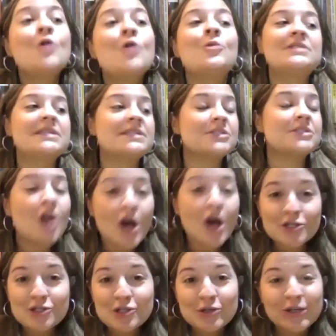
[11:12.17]
was these law
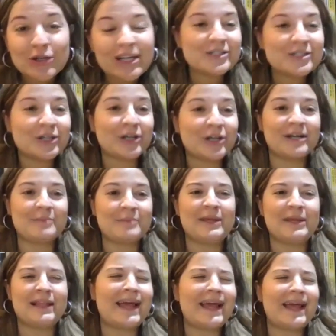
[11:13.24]
students are going to
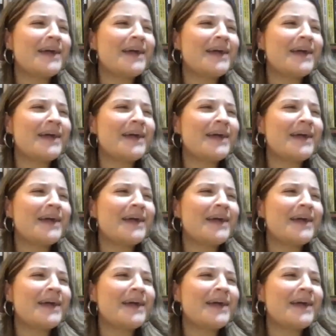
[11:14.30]
be like,